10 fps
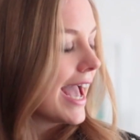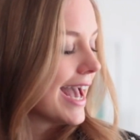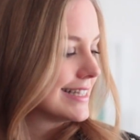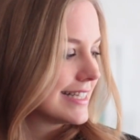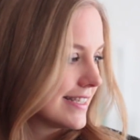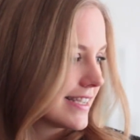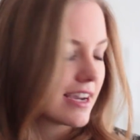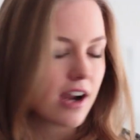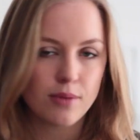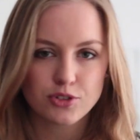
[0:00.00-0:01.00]
And this
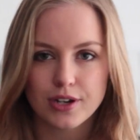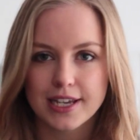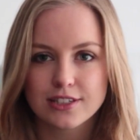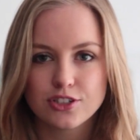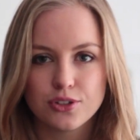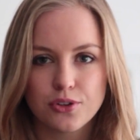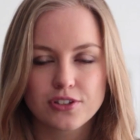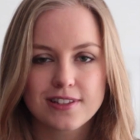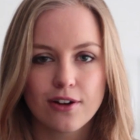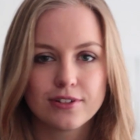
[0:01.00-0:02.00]
year I'm trying
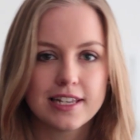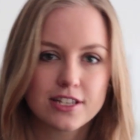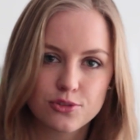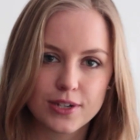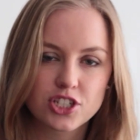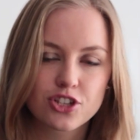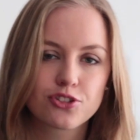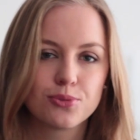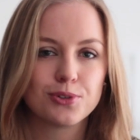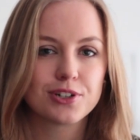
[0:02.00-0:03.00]
to slowly switch
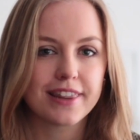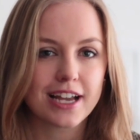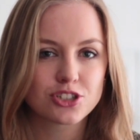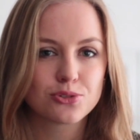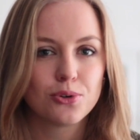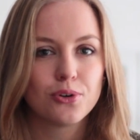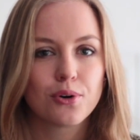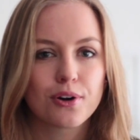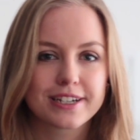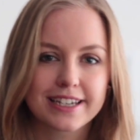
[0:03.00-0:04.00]
to more natural
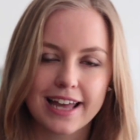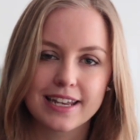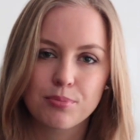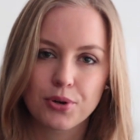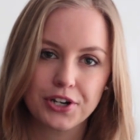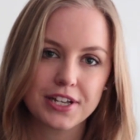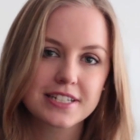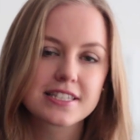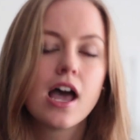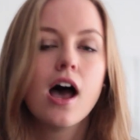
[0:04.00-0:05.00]
organic
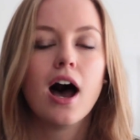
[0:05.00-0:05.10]
products.